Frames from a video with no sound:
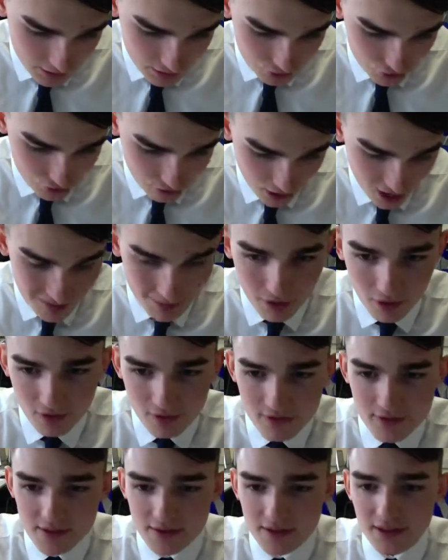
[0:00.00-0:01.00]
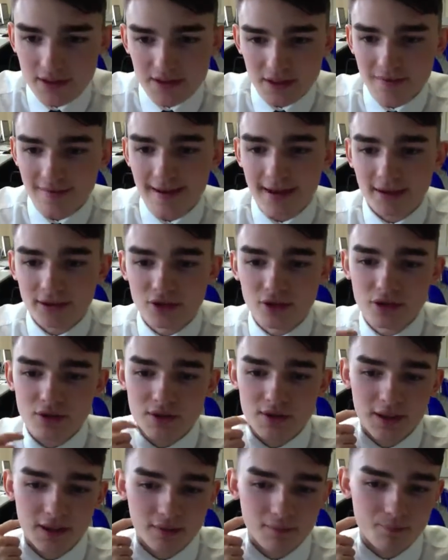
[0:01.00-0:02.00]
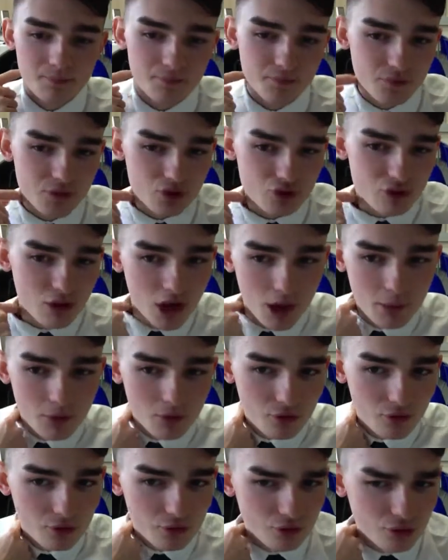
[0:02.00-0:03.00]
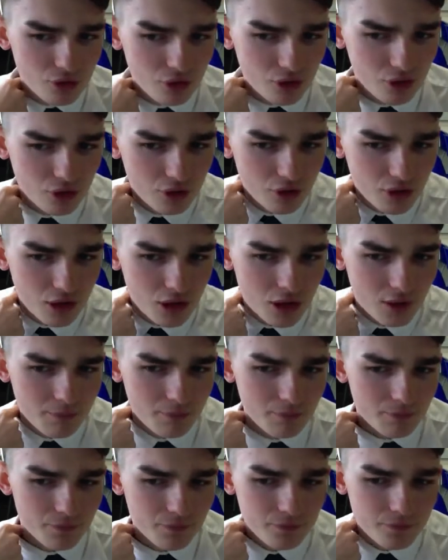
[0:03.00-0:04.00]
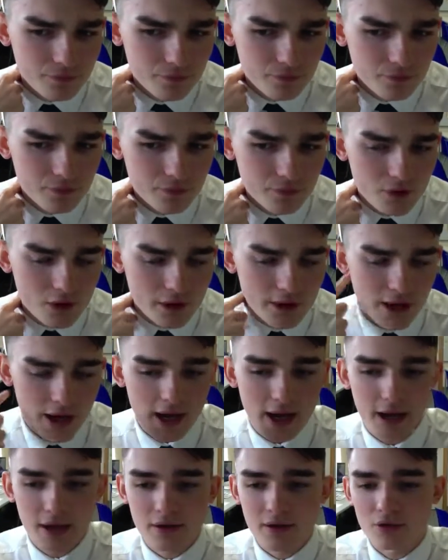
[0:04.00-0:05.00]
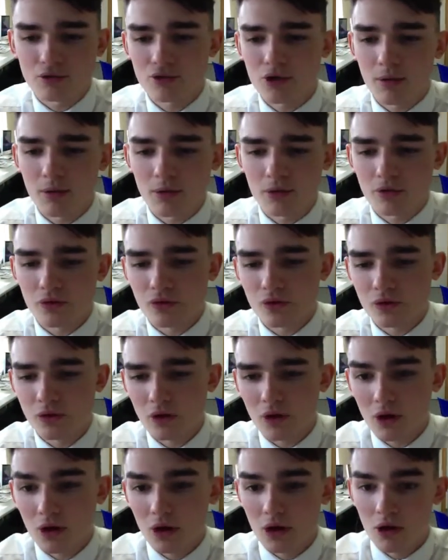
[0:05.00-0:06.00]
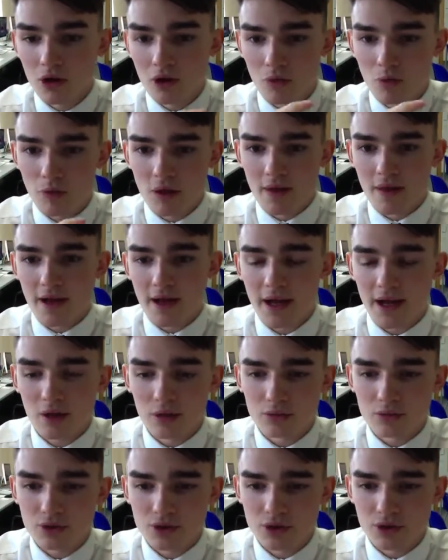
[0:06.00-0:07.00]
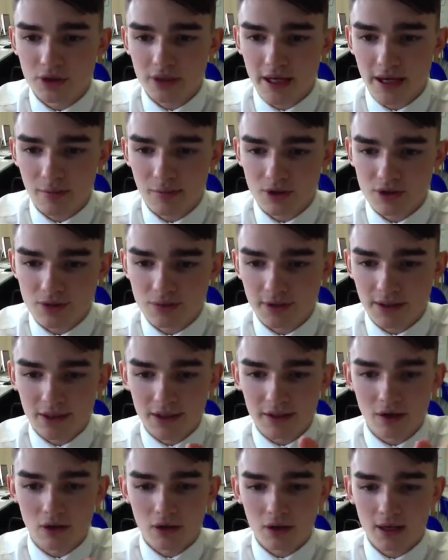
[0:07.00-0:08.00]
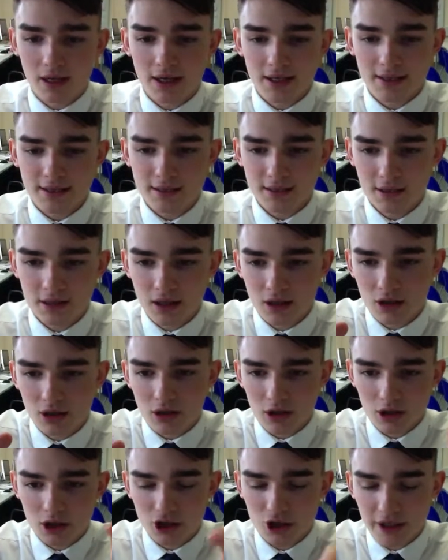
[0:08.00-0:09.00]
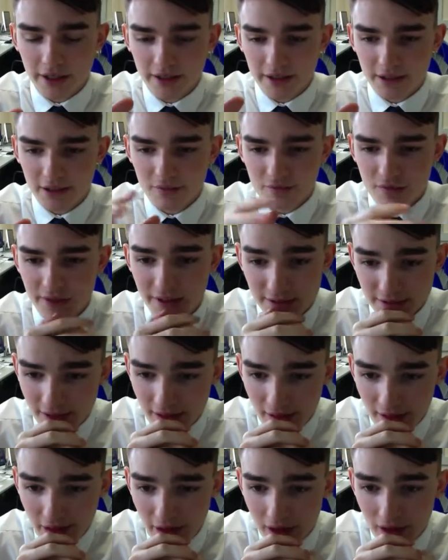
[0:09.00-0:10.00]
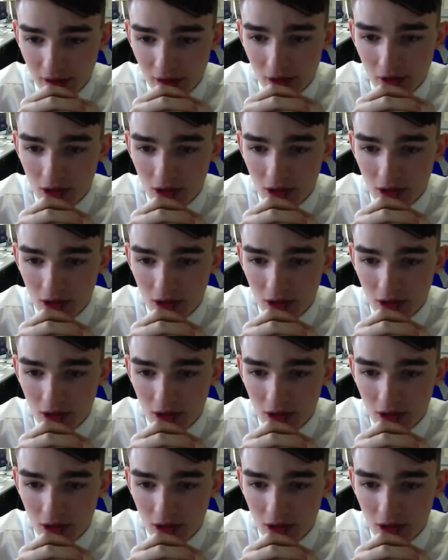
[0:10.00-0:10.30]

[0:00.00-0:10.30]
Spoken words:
tripods and things like that, using tripods and also like handheld tripods where that helps the camera to be a lot less like shaky and things like that.